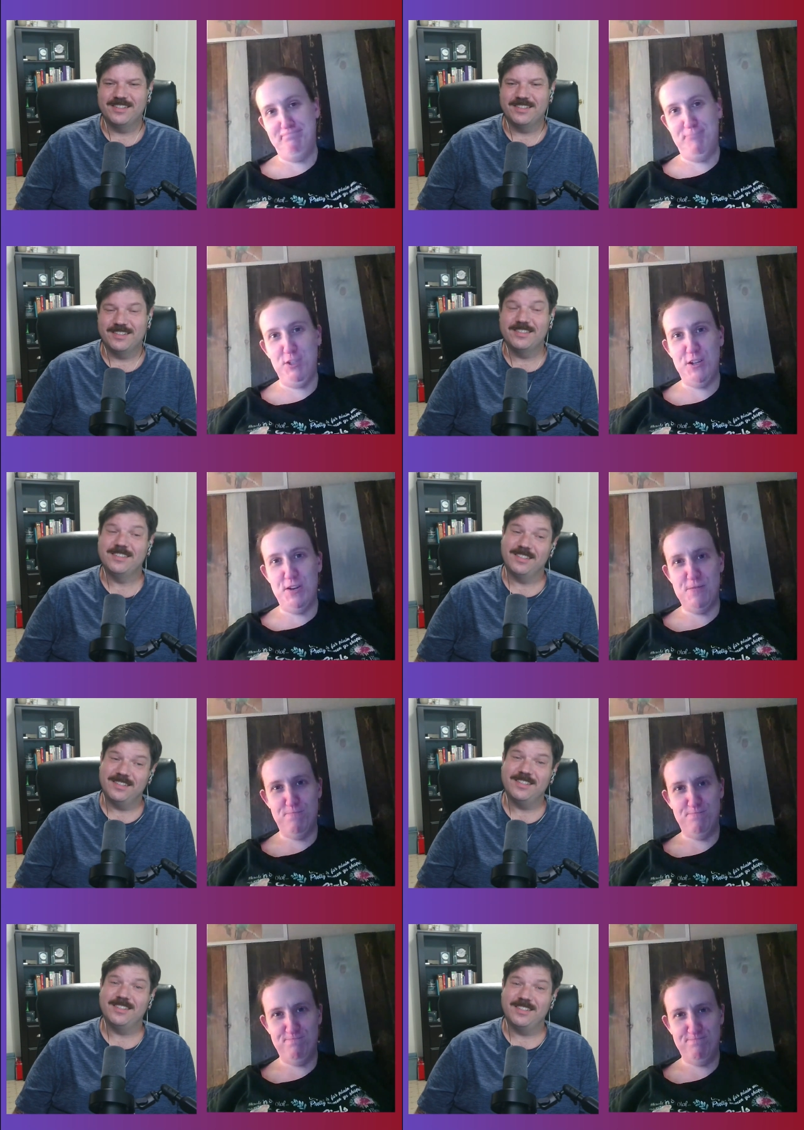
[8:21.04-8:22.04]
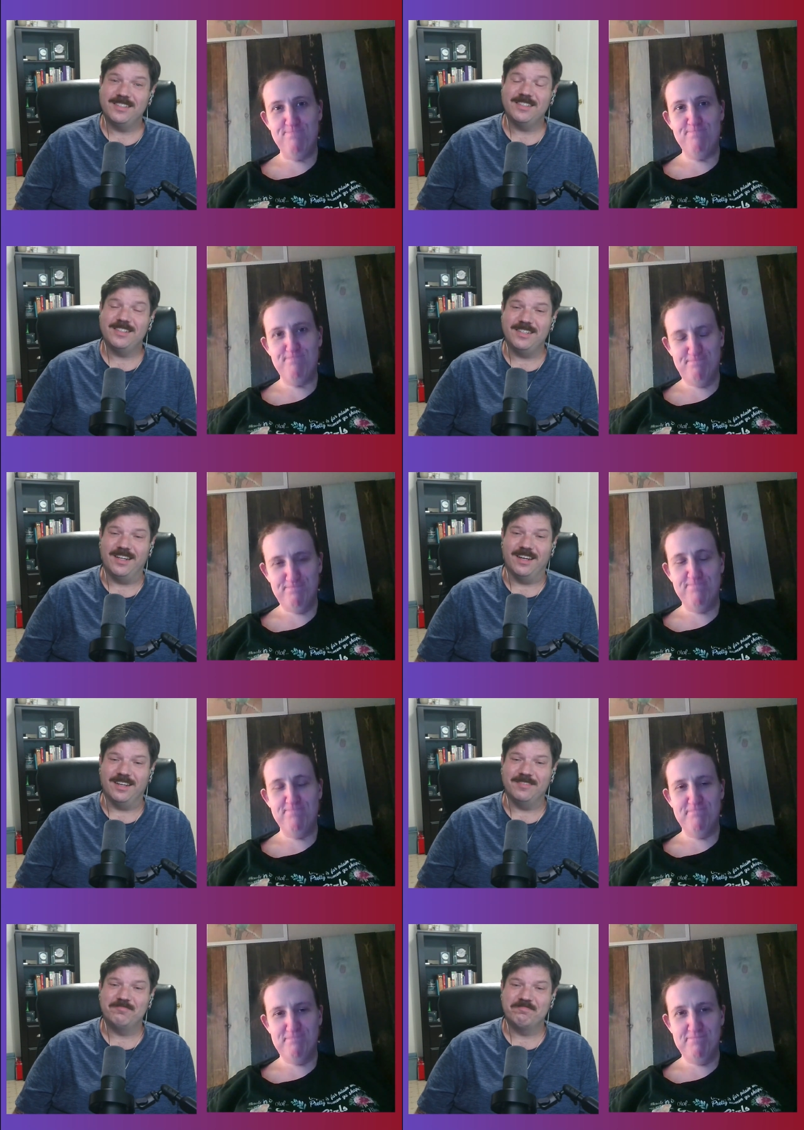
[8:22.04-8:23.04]
Speaker 1: you know,
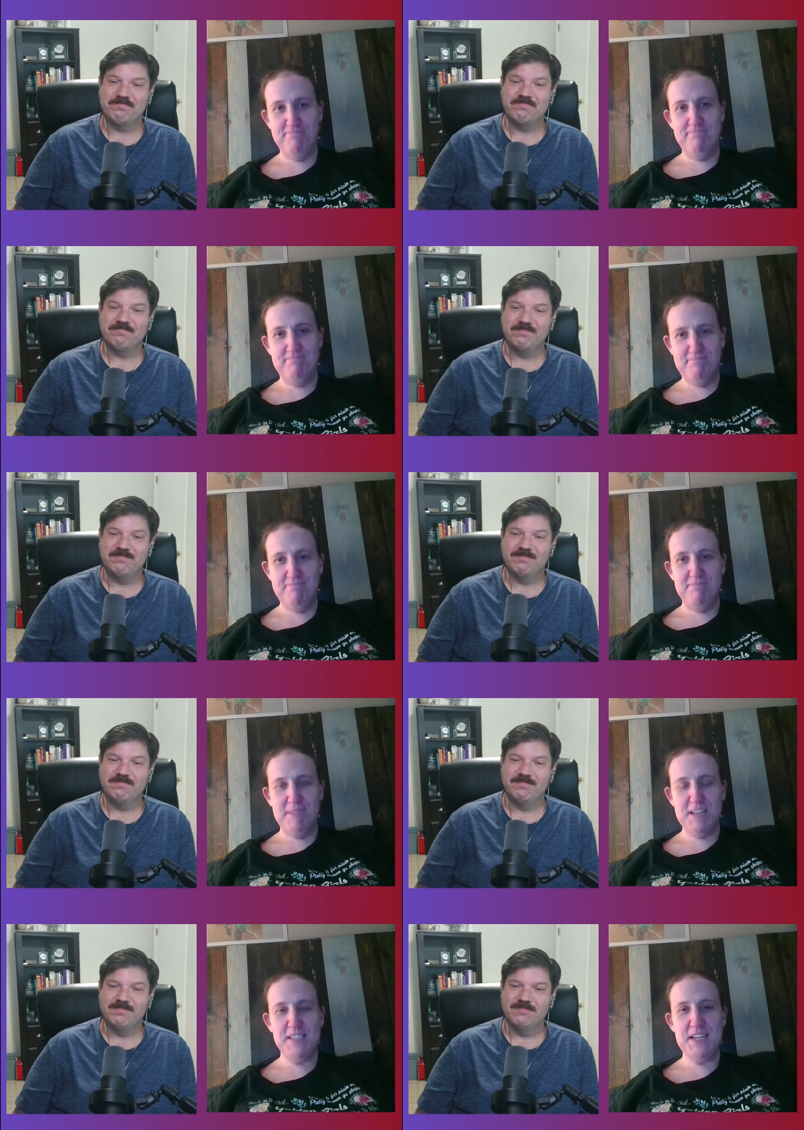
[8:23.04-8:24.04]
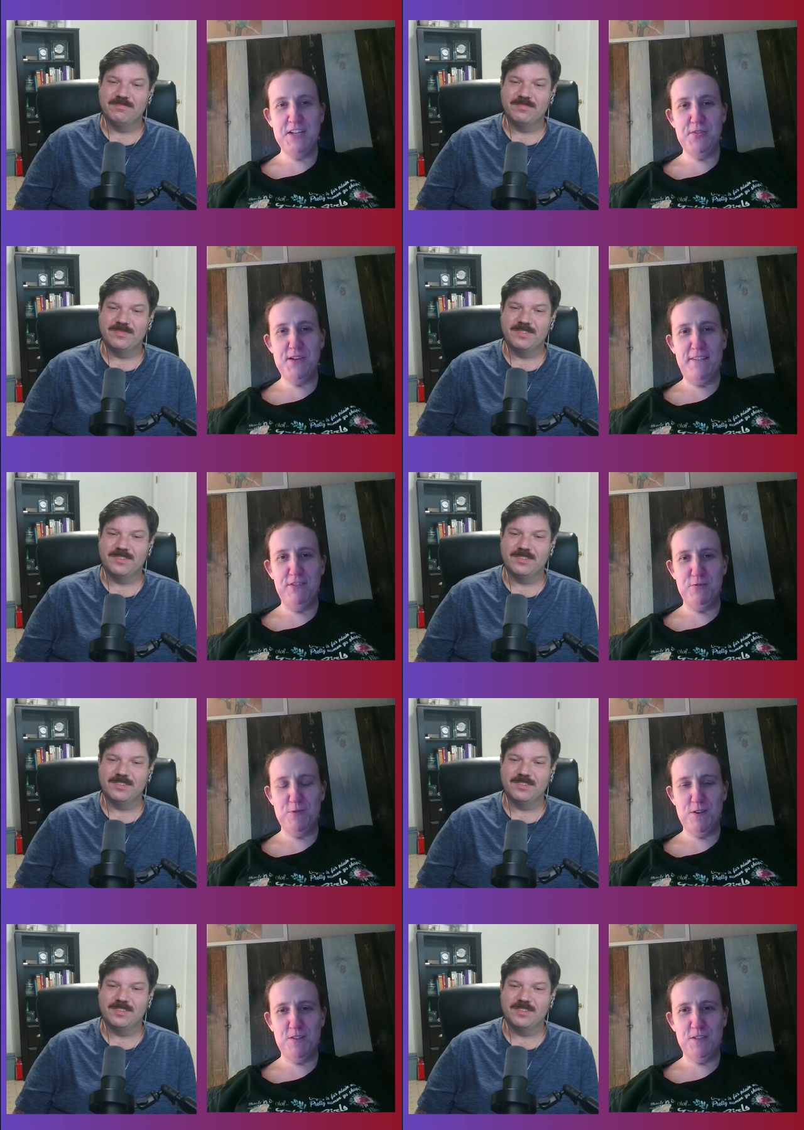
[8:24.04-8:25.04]
yeah, continued
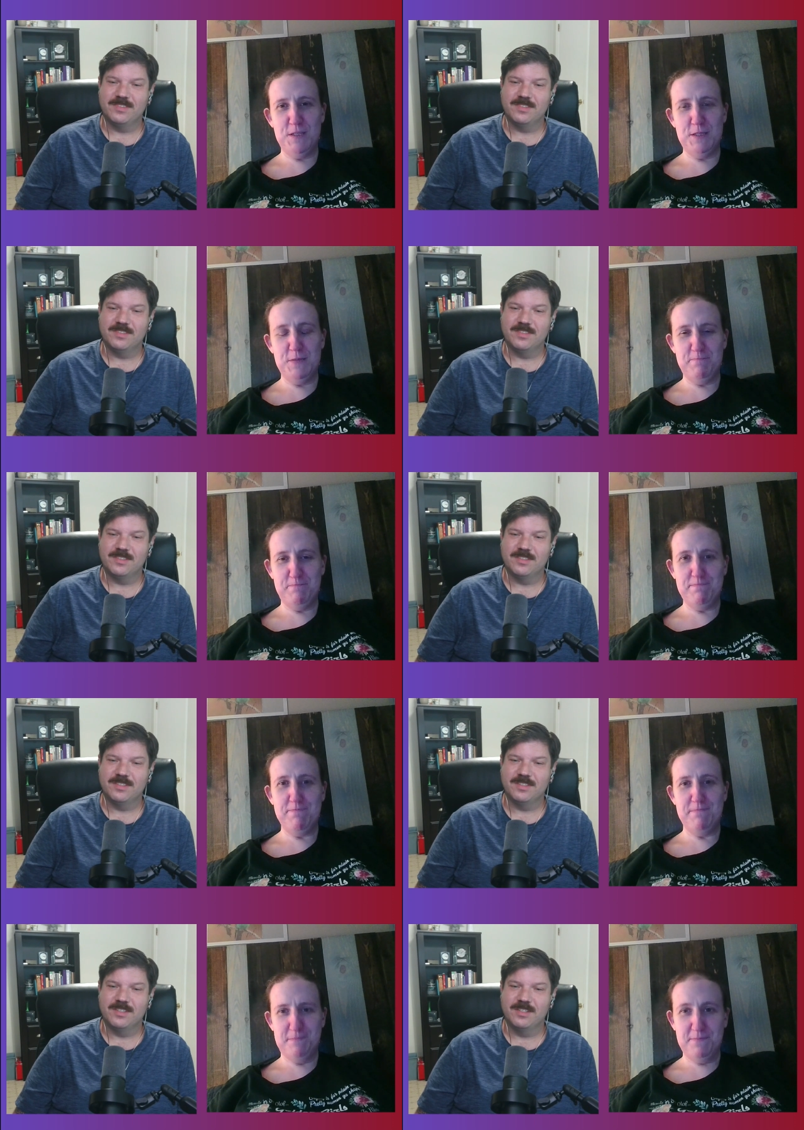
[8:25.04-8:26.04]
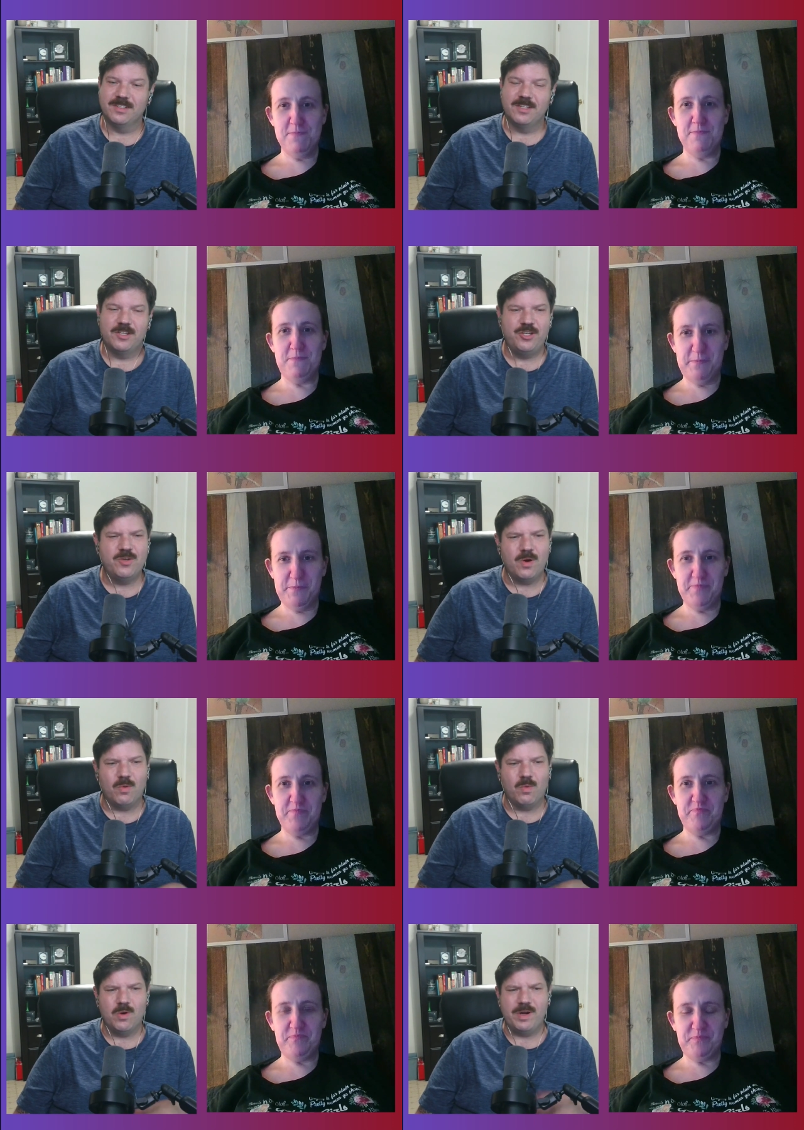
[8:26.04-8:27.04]
afterwards.
Speaker 2: You know what
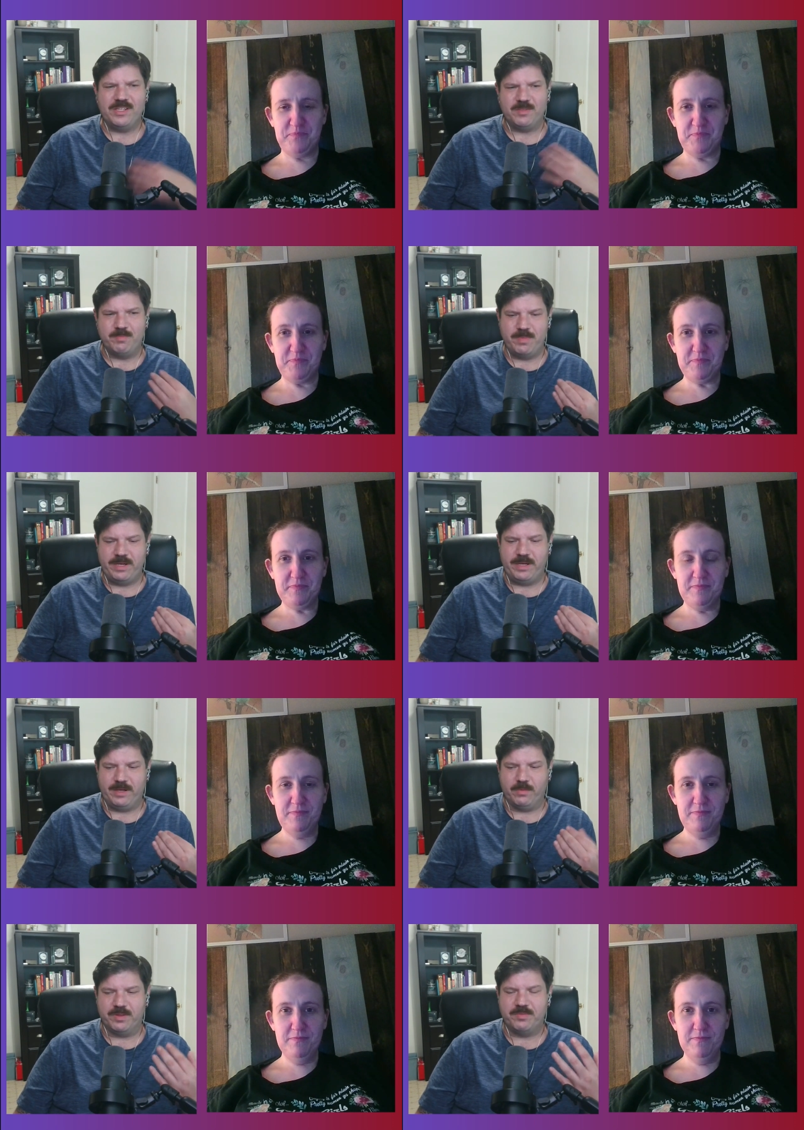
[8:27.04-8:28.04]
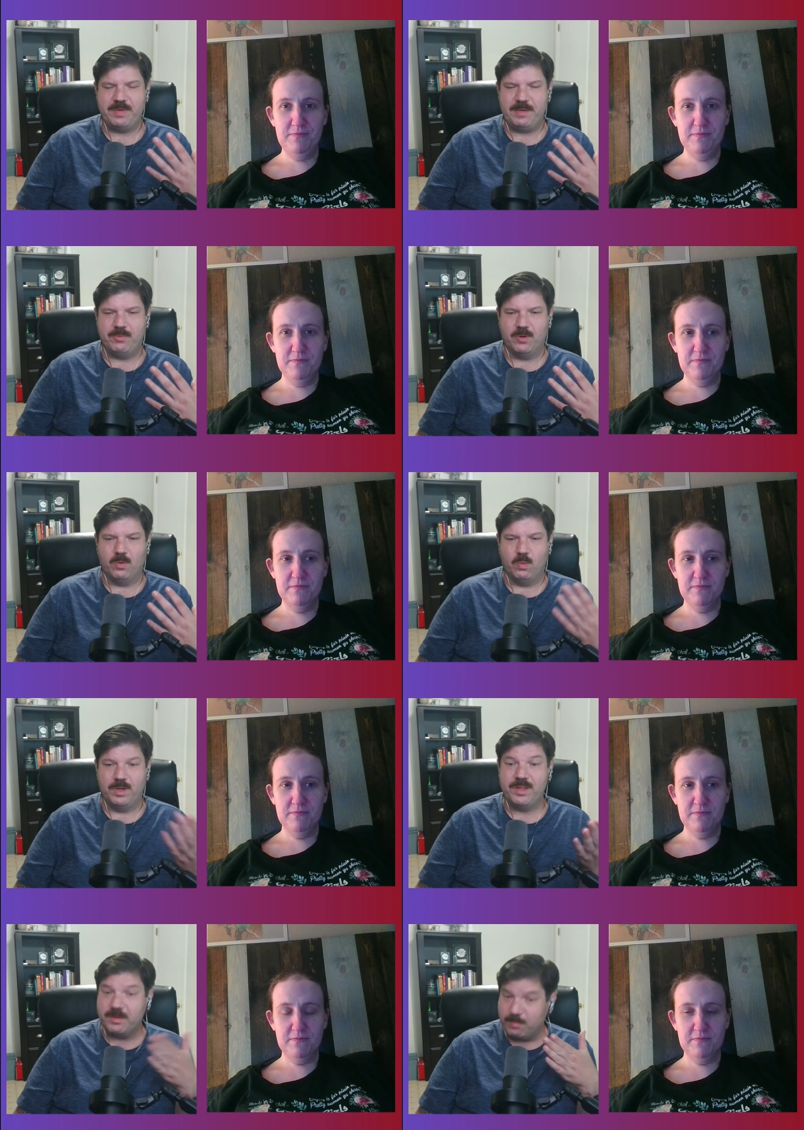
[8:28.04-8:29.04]
worries me with people
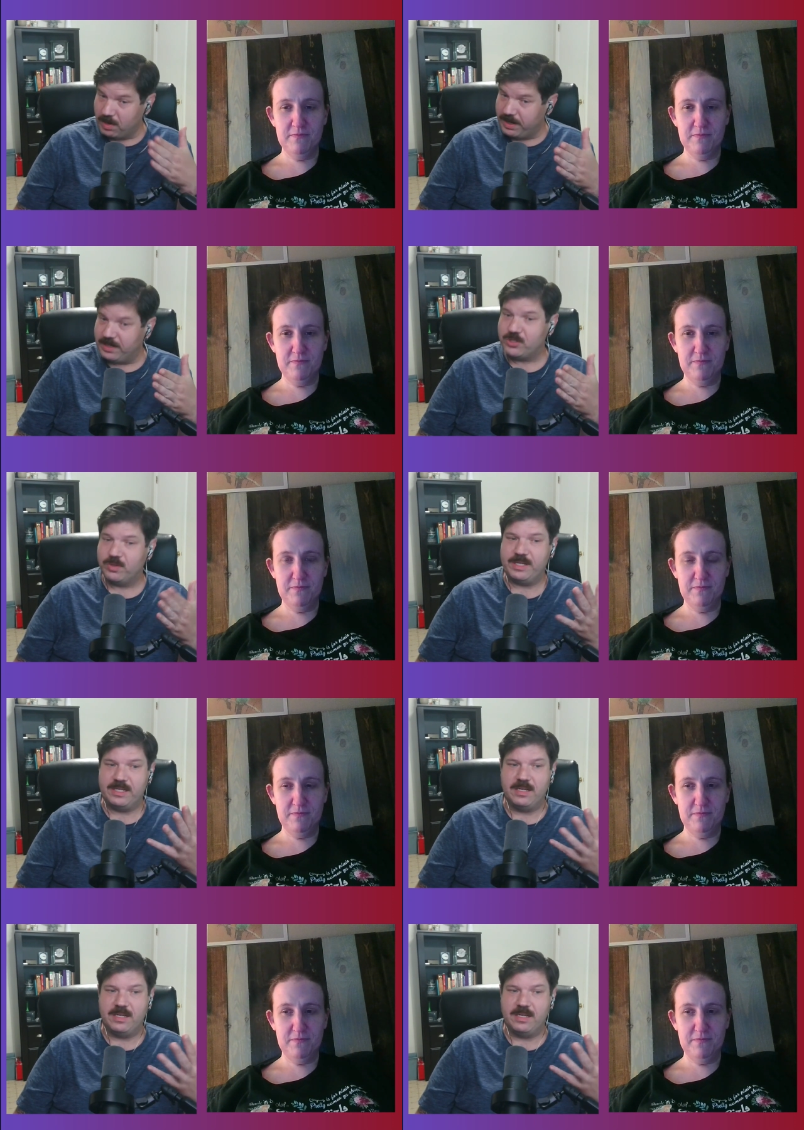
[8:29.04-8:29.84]
with a brain injury